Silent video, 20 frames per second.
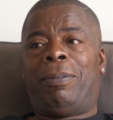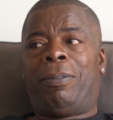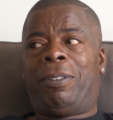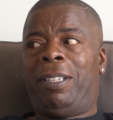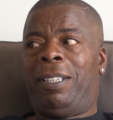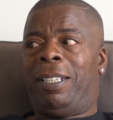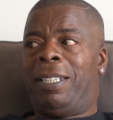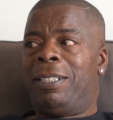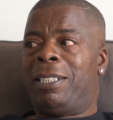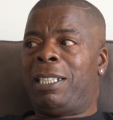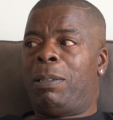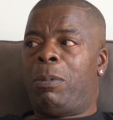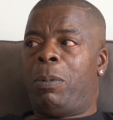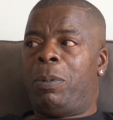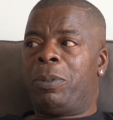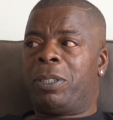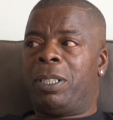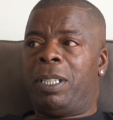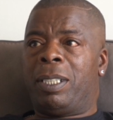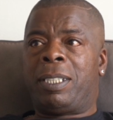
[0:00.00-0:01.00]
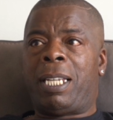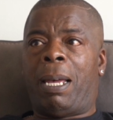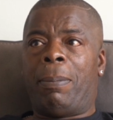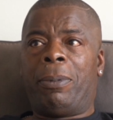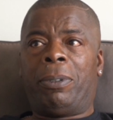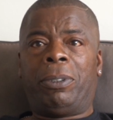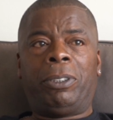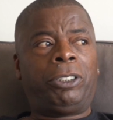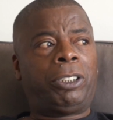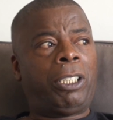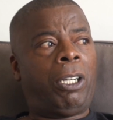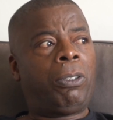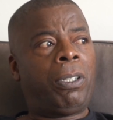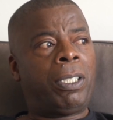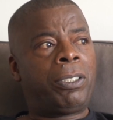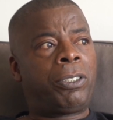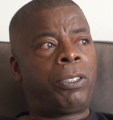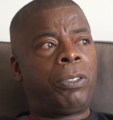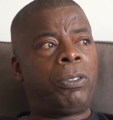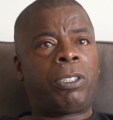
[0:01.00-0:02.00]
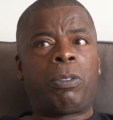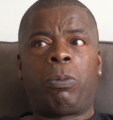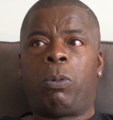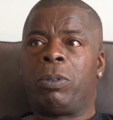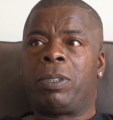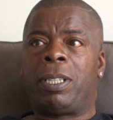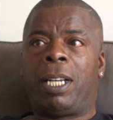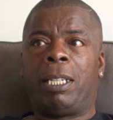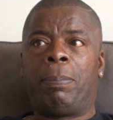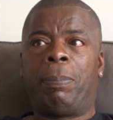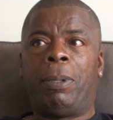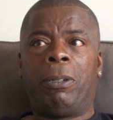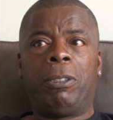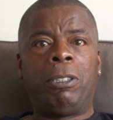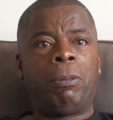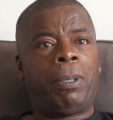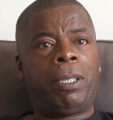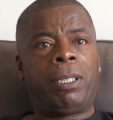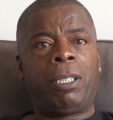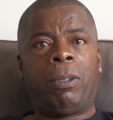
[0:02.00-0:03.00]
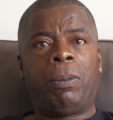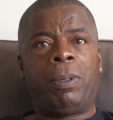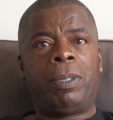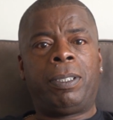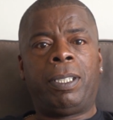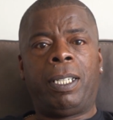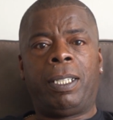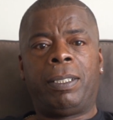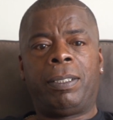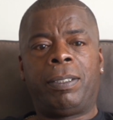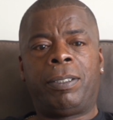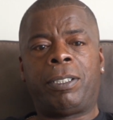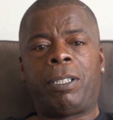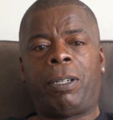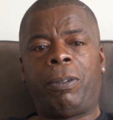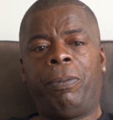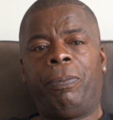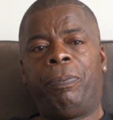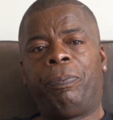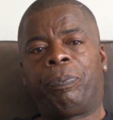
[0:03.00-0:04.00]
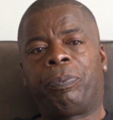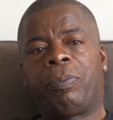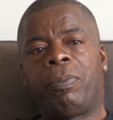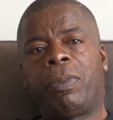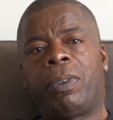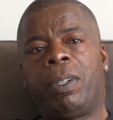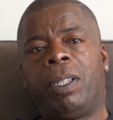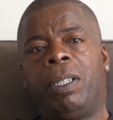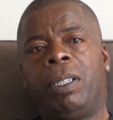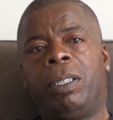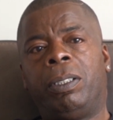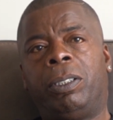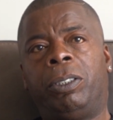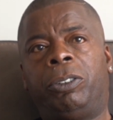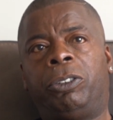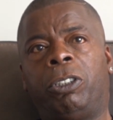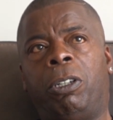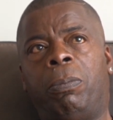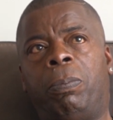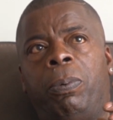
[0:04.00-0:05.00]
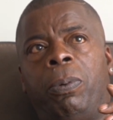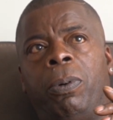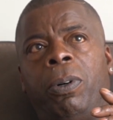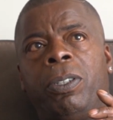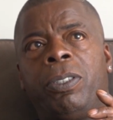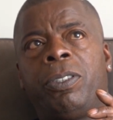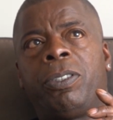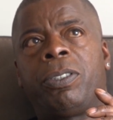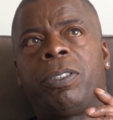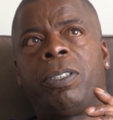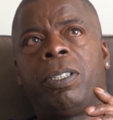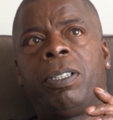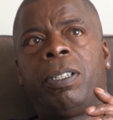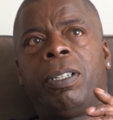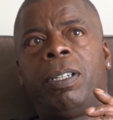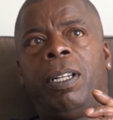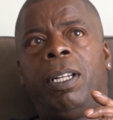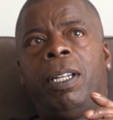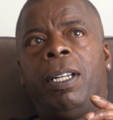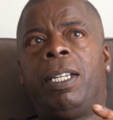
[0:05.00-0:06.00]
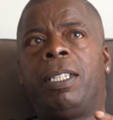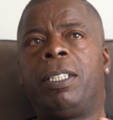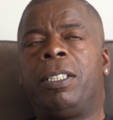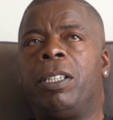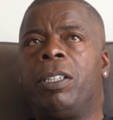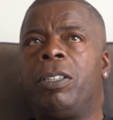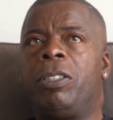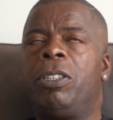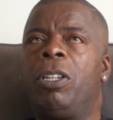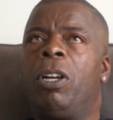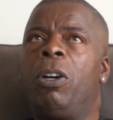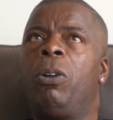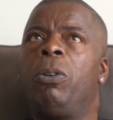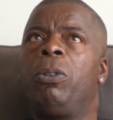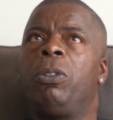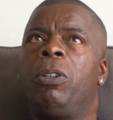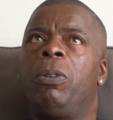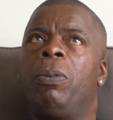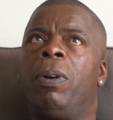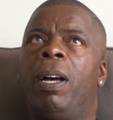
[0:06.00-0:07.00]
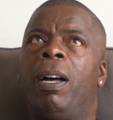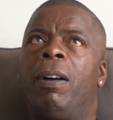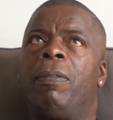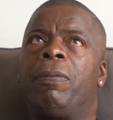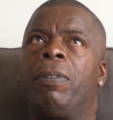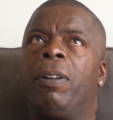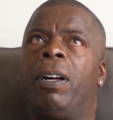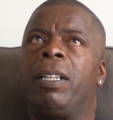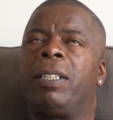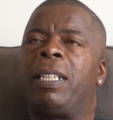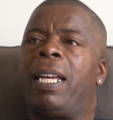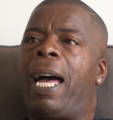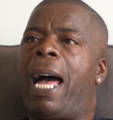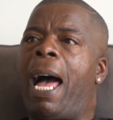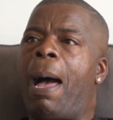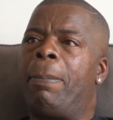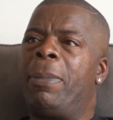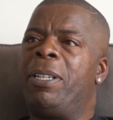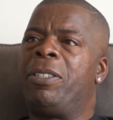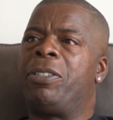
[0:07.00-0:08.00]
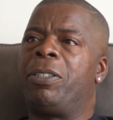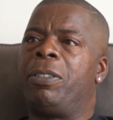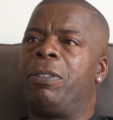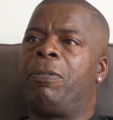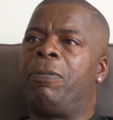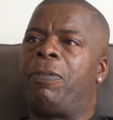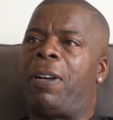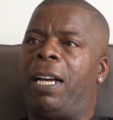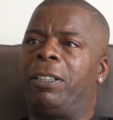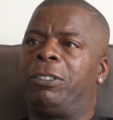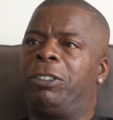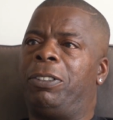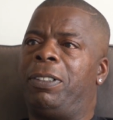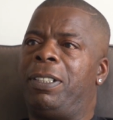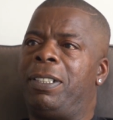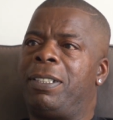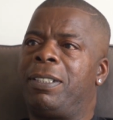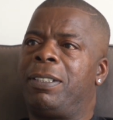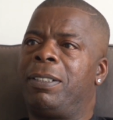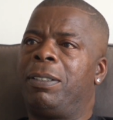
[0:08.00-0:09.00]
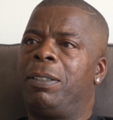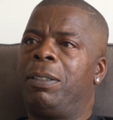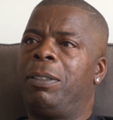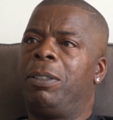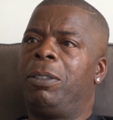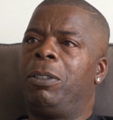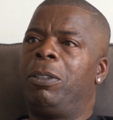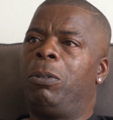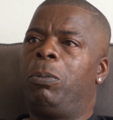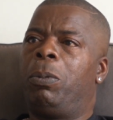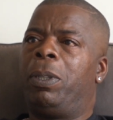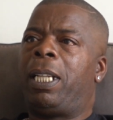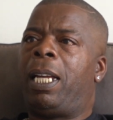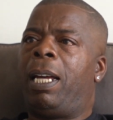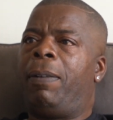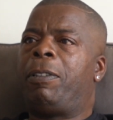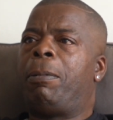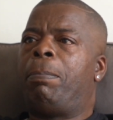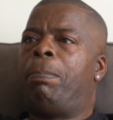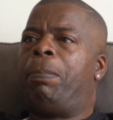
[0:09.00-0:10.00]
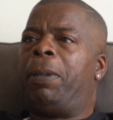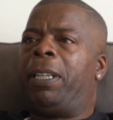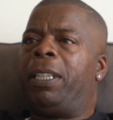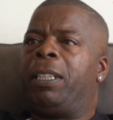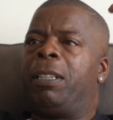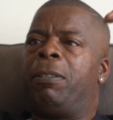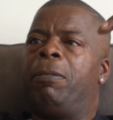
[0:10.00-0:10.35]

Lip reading: Thinking someone was going to tap me on the shoulder as soon as I walked out the building, but no one did. So the job was, you know, you have like the Amazon factories where they have the big